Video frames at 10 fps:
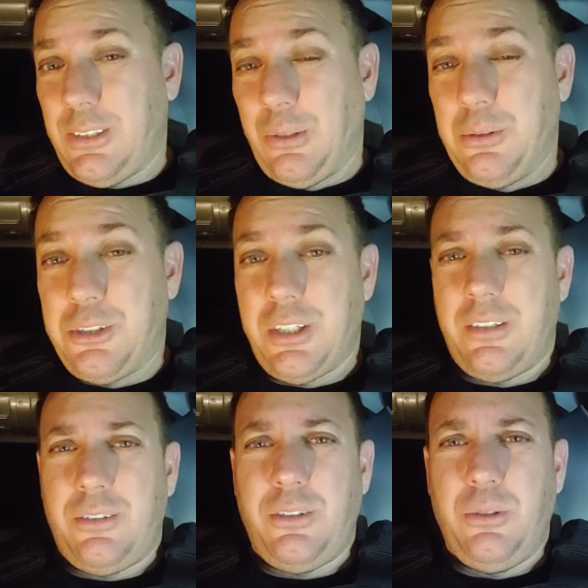
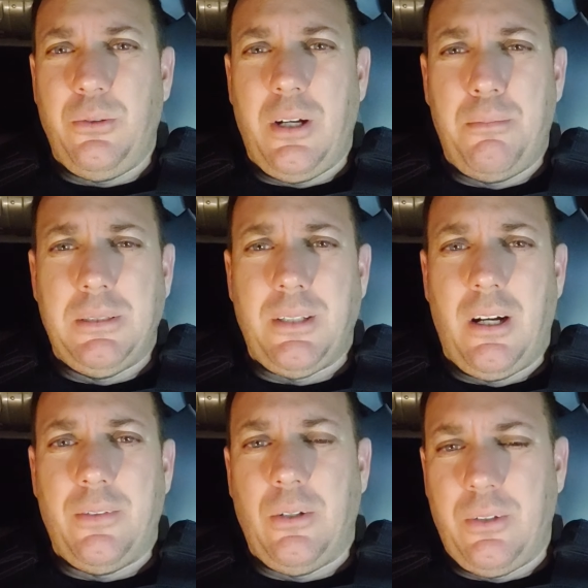solution to a
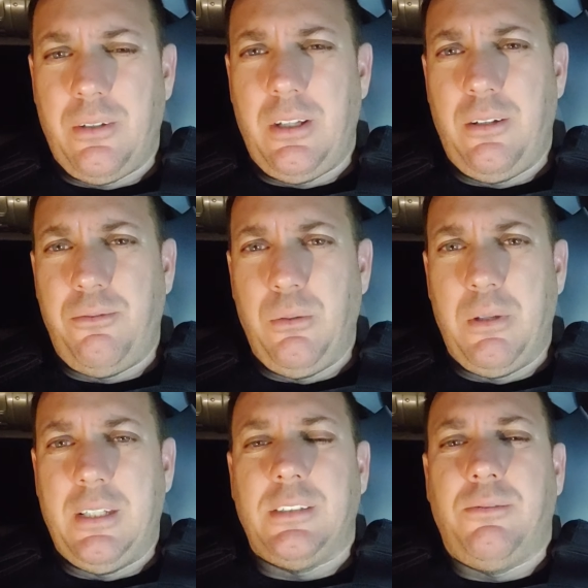baton though in a, in a, few
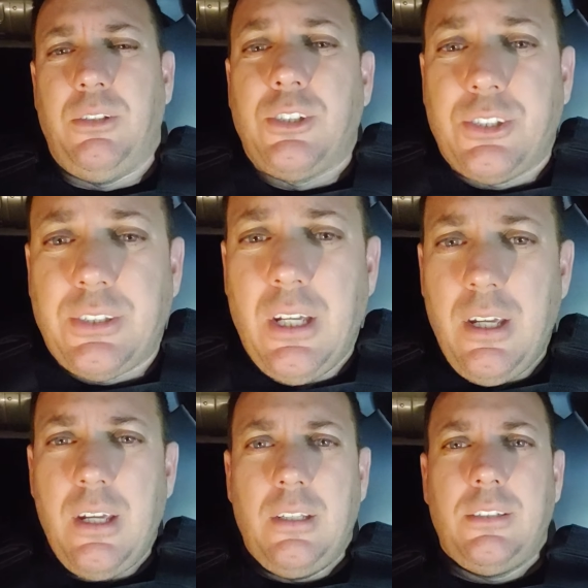minutes if you just
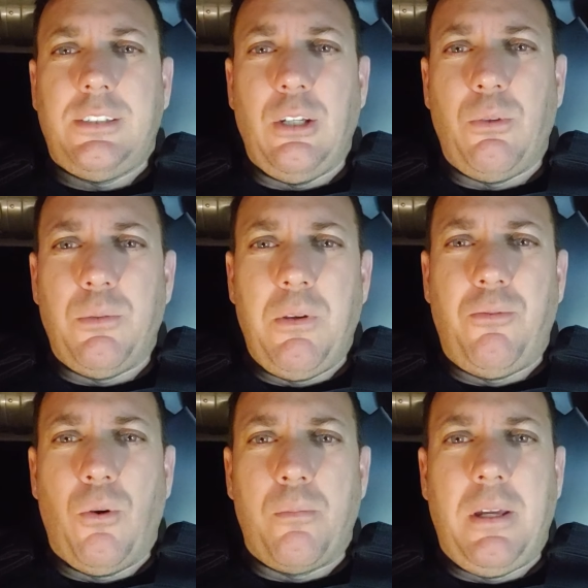stick with me
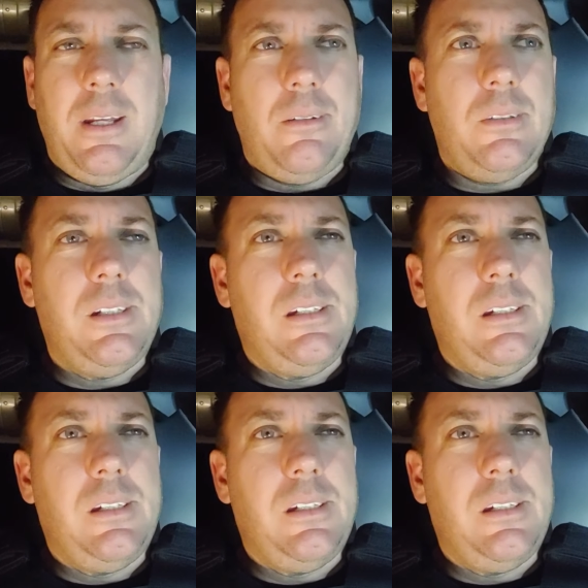for a minute.